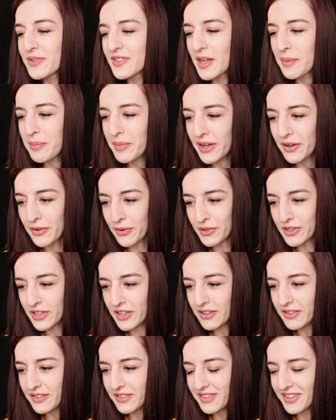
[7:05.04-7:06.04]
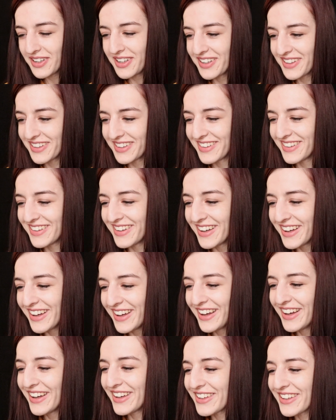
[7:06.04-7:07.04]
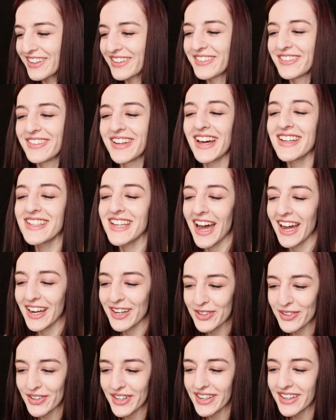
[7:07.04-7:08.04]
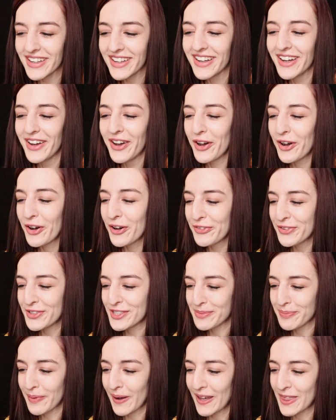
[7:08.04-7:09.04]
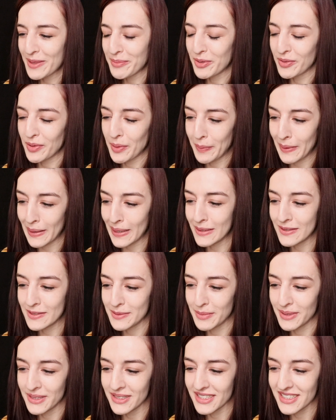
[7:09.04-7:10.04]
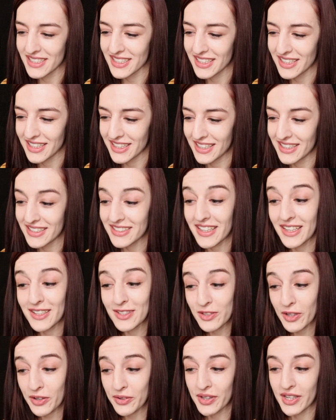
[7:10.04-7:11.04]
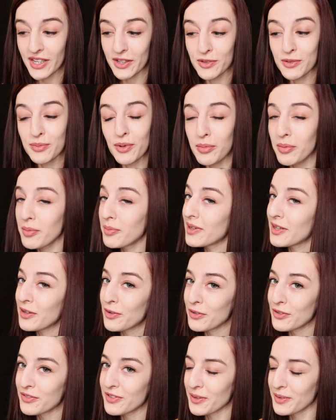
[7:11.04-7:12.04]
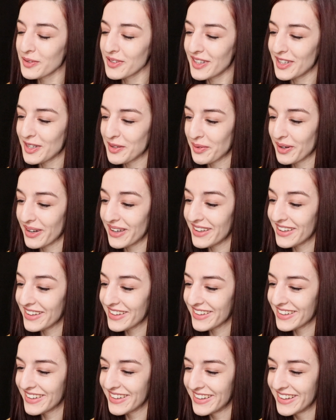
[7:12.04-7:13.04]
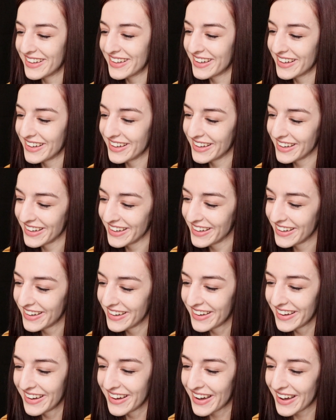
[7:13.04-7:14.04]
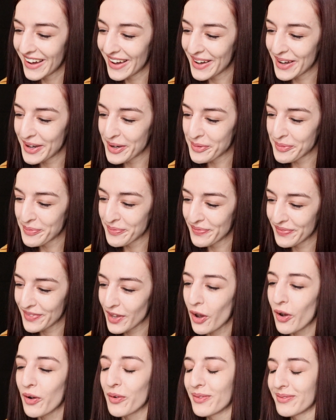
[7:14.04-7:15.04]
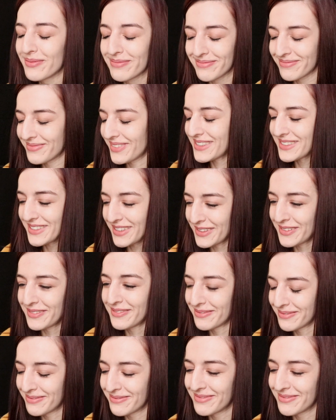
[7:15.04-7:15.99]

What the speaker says: their beer on you. You get angry, offer to buy them a replacement, say sorry, it was probably your fault anyway. As in,